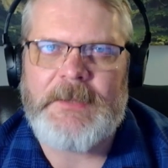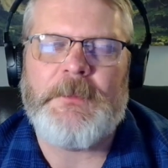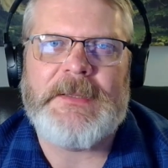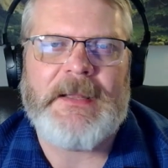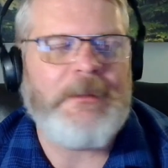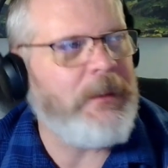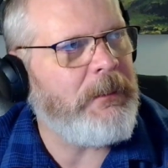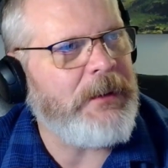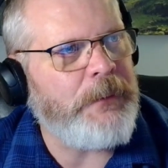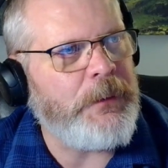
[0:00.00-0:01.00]
with that,
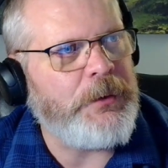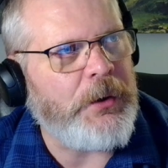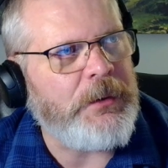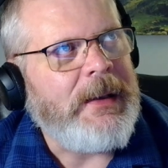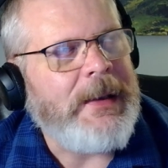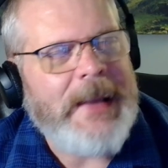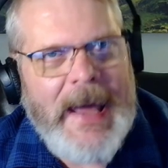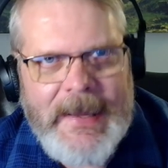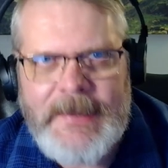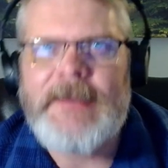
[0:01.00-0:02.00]
even if you don't
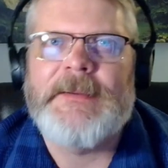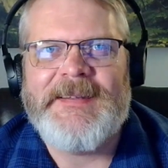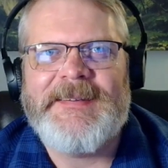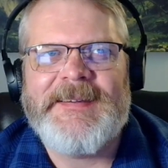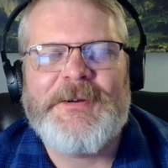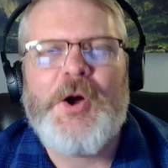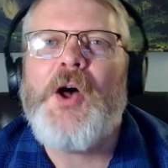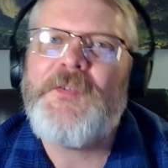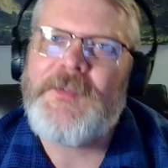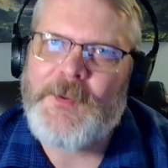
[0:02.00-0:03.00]
like the
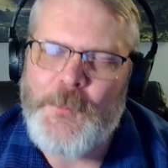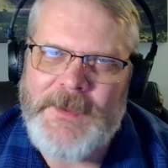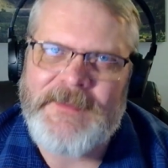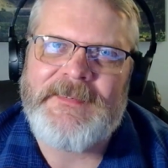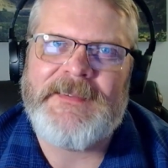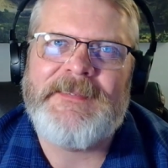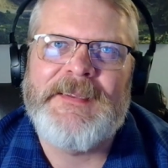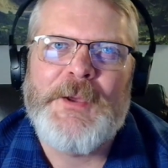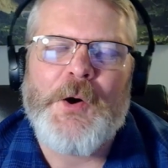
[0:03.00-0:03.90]
consequences